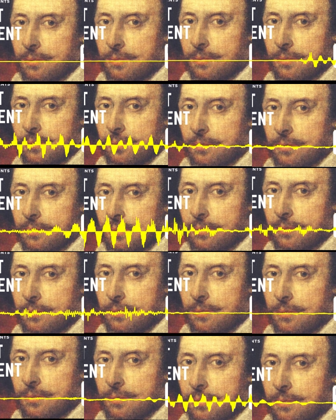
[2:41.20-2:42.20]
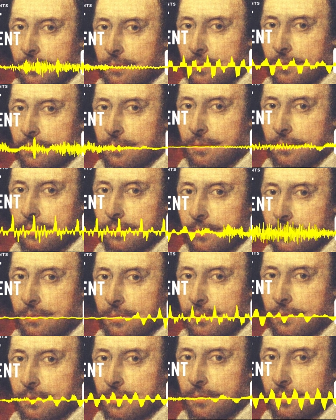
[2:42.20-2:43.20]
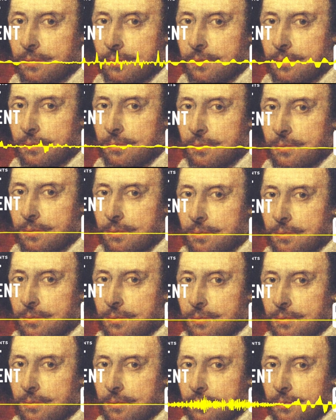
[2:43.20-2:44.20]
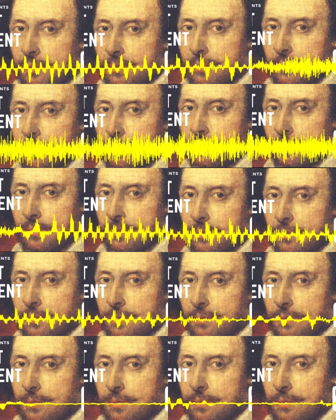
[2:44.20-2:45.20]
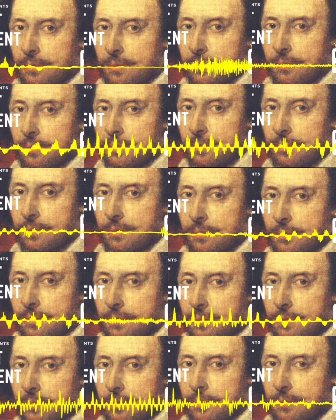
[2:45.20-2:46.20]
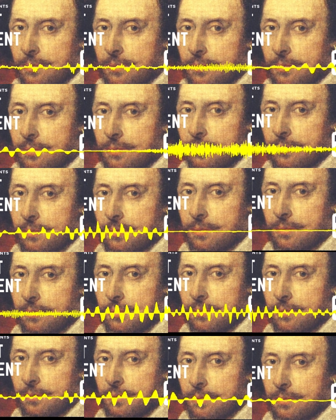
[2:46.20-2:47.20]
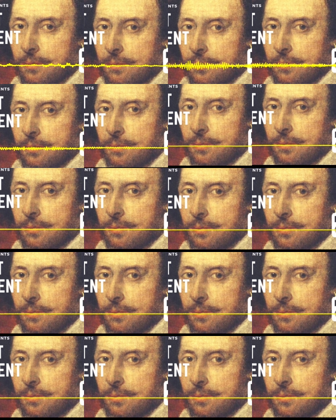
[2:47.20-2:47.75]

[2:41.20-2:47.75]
in that period, which was transplanted to Dublin. So the say and a cup of tea is not Irish. It's pure English.